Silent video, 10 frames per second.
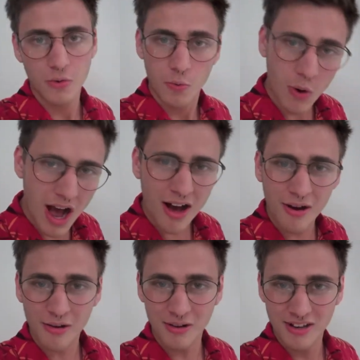
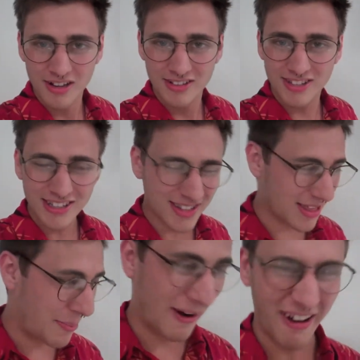Whoa! T to
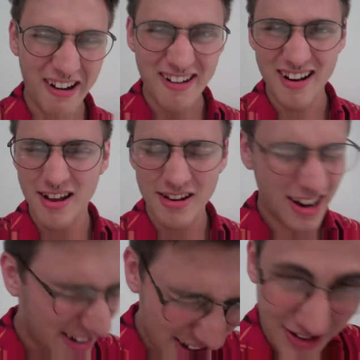the part?
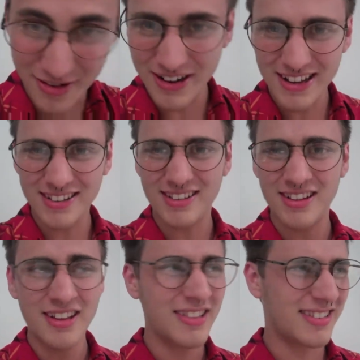90 degrees?
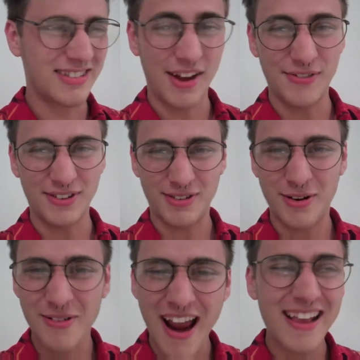This stuff is
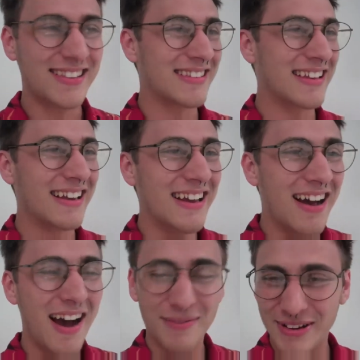crazy! crazy!
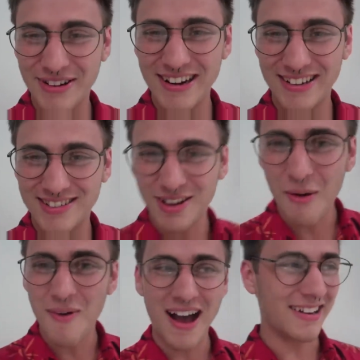I'm learning
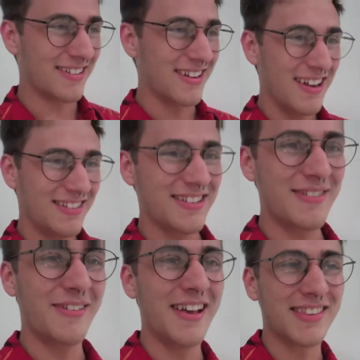so much! Gee
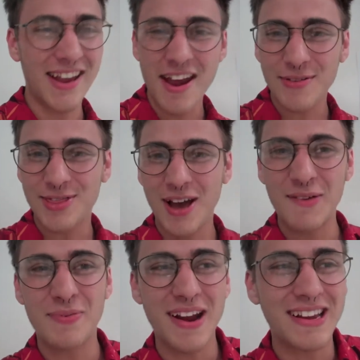whiz, I never
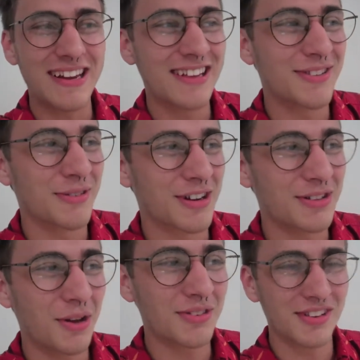thought breaking into a
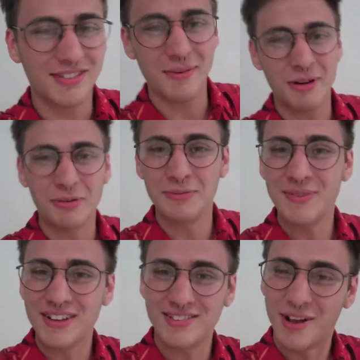closed exhibit would
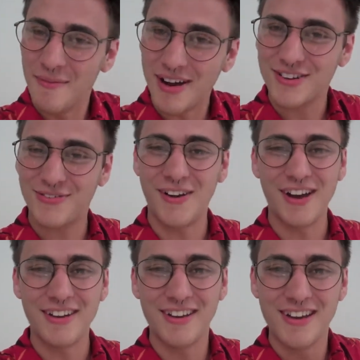be so much
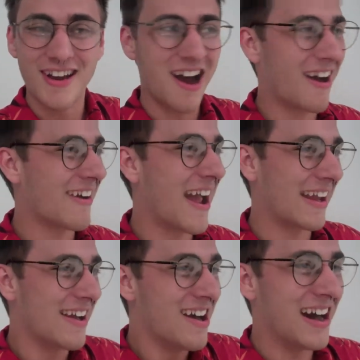fun.
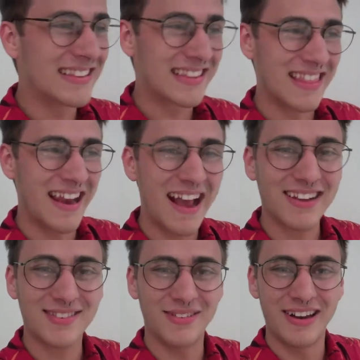Alright, on to the
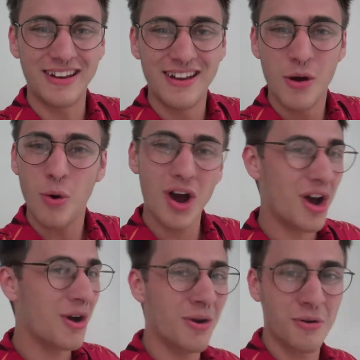next one.
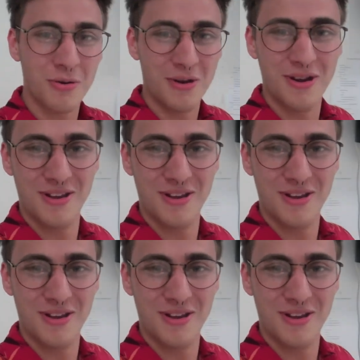Woo!